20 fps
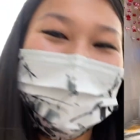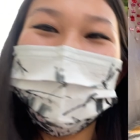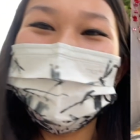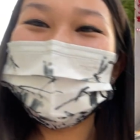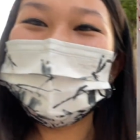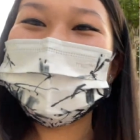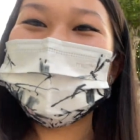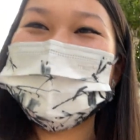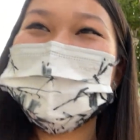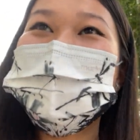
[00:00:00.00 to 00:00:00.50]

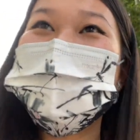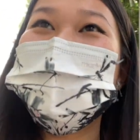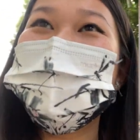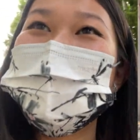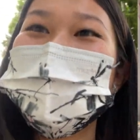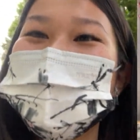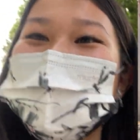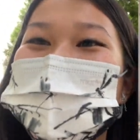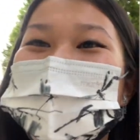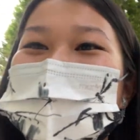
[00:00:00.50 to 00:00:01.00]
I got some
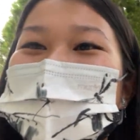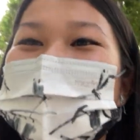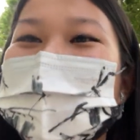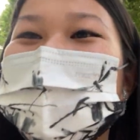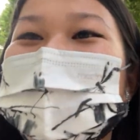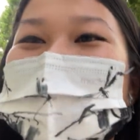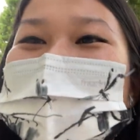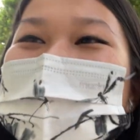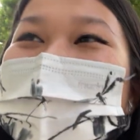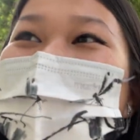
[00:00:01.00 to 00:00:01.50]
other free
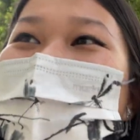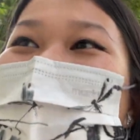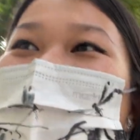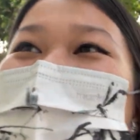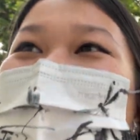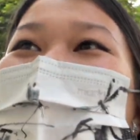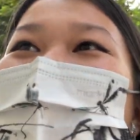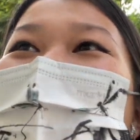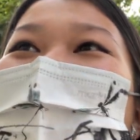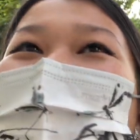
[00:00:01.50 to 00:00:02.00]
things.
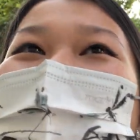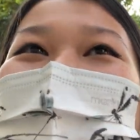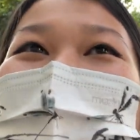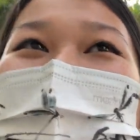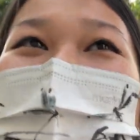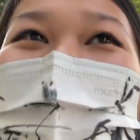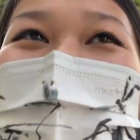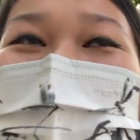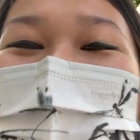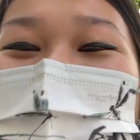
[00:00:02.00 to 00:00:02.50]

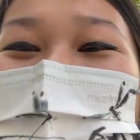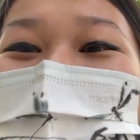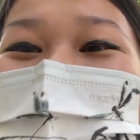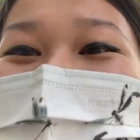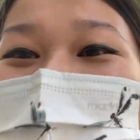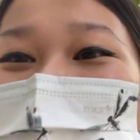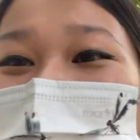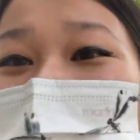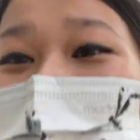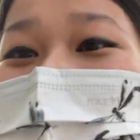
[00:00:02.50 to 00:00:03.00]
The
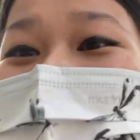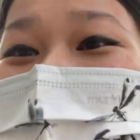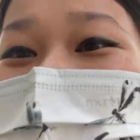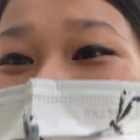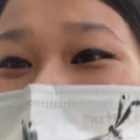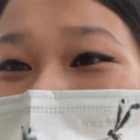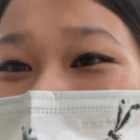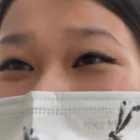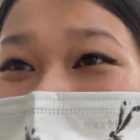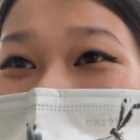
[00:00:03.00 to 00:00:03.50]
woman
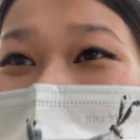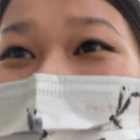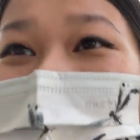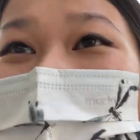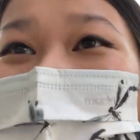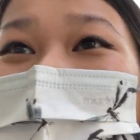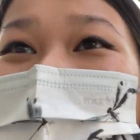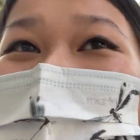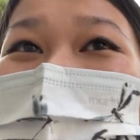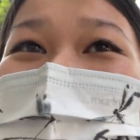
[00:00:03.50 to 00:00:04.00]
working
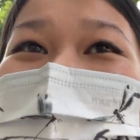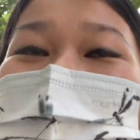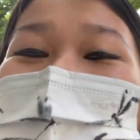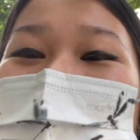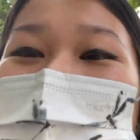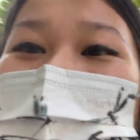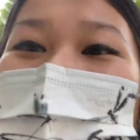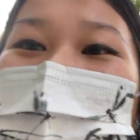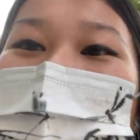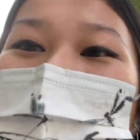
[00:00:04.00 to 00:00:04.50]
at the
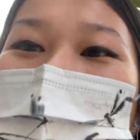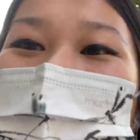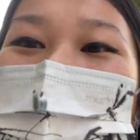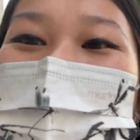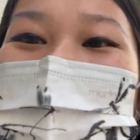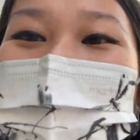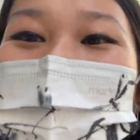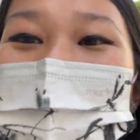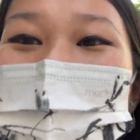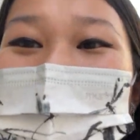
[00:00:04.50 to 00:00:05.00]
store was
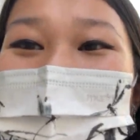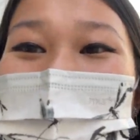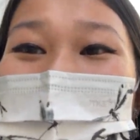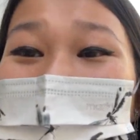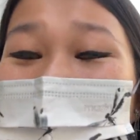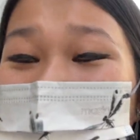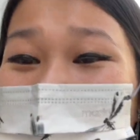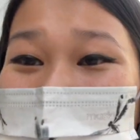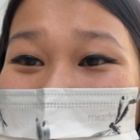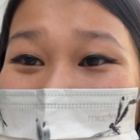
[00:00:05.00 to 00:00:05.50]
the
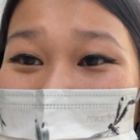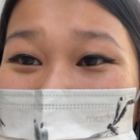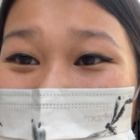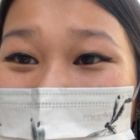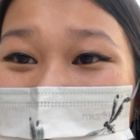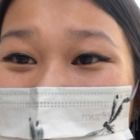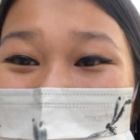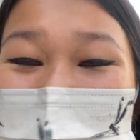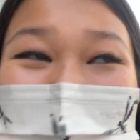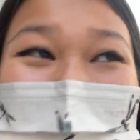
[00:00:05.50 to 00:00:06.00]

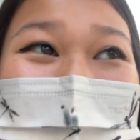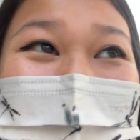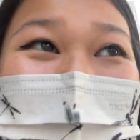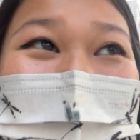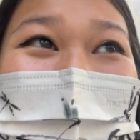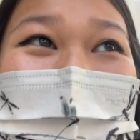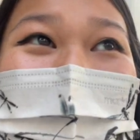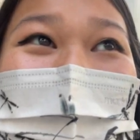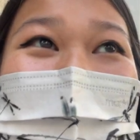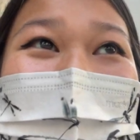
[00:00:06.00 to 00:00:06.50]
nicest.
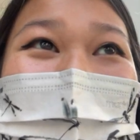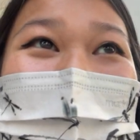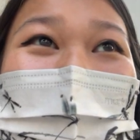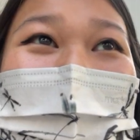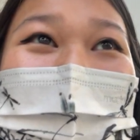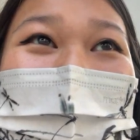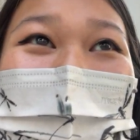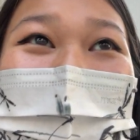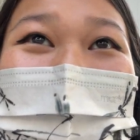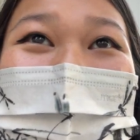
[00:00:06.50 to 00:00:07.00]

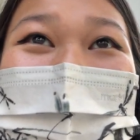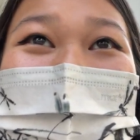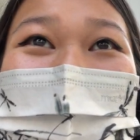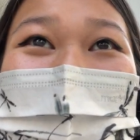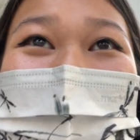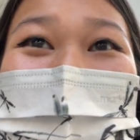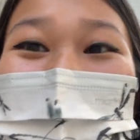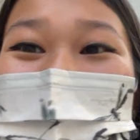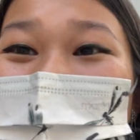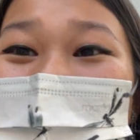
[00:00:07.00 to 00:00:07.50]
And
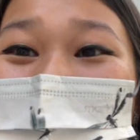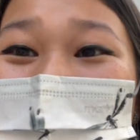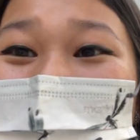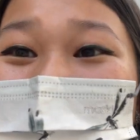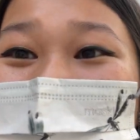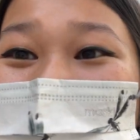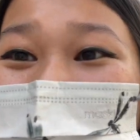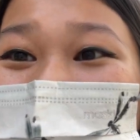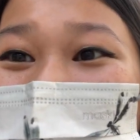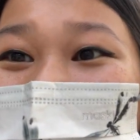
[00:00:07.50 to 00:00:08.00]
let me go
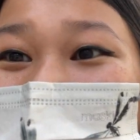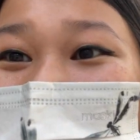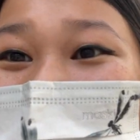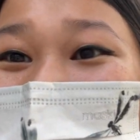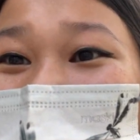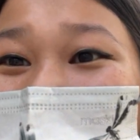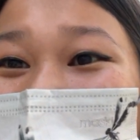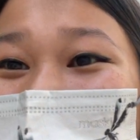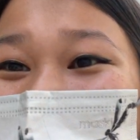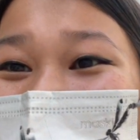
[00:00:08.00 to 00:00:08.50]
sit down and tell you
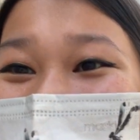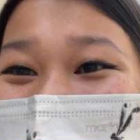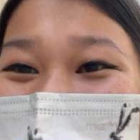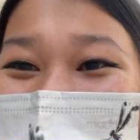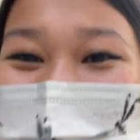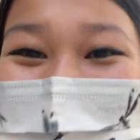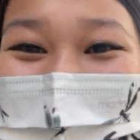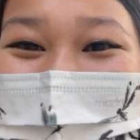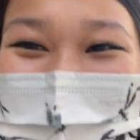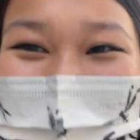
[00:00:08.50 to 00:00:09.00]
guys. I'm
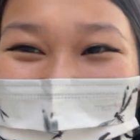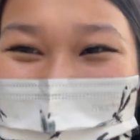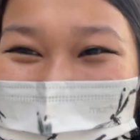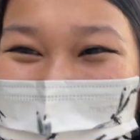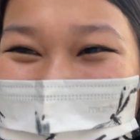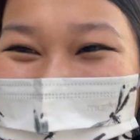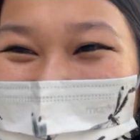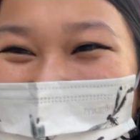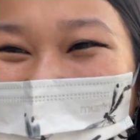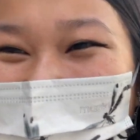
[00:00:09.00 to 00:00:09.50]
just
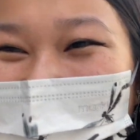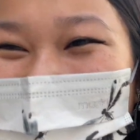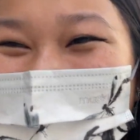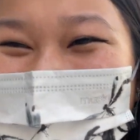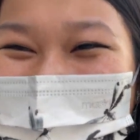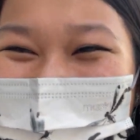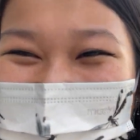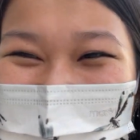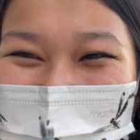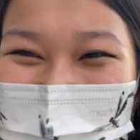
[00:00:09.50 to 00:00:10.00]
excited, so I
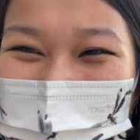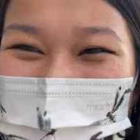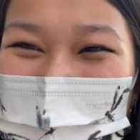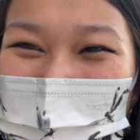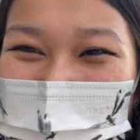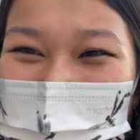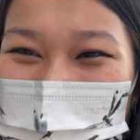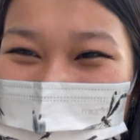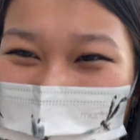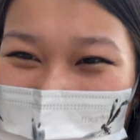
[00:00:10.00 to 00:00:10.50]
just thought I'd
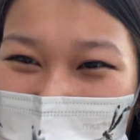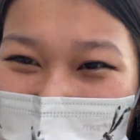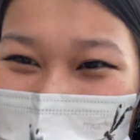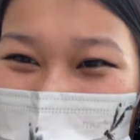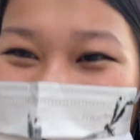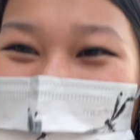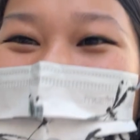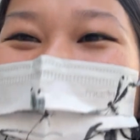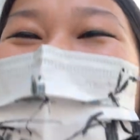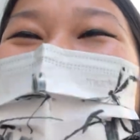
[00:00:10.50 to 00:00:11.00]
pull up my
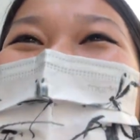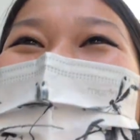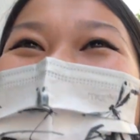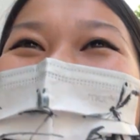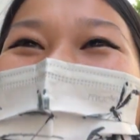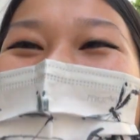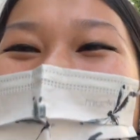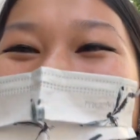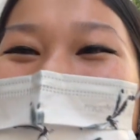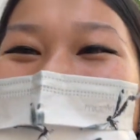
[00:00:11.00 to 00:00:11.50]
camera, but
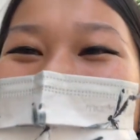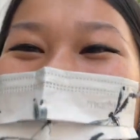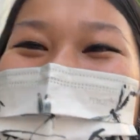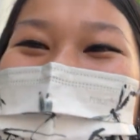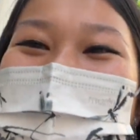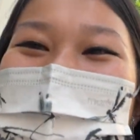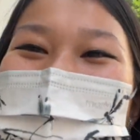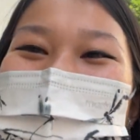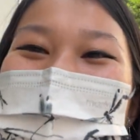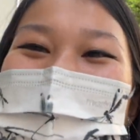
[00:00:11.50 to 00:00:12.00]
I
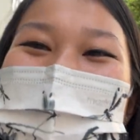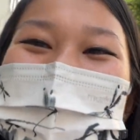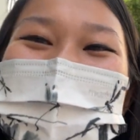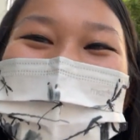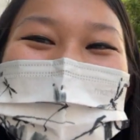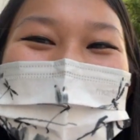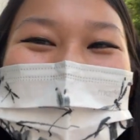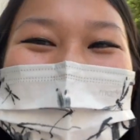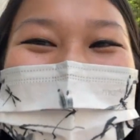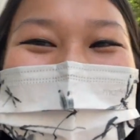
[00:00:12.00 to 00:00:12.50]
will give you guys a
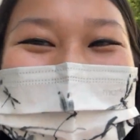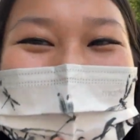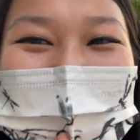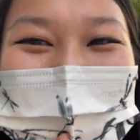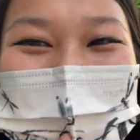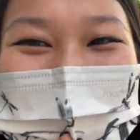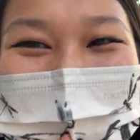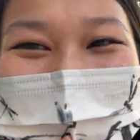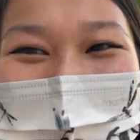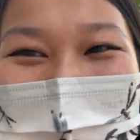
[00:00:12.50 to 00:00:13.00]
more
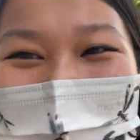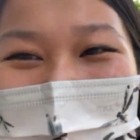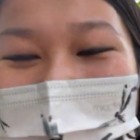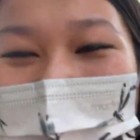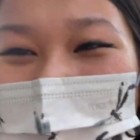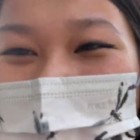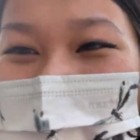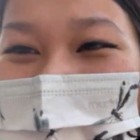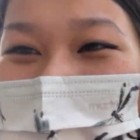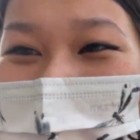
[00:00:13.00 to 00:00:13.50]
in-depth
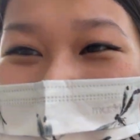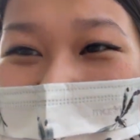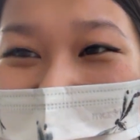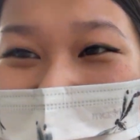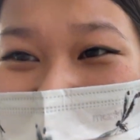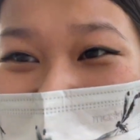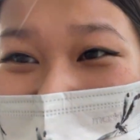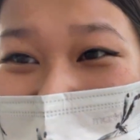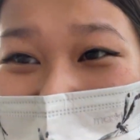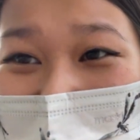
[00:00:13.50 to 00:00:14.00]

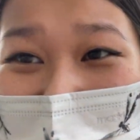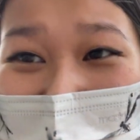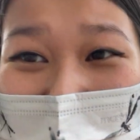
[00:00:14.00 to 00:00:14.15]
explanation.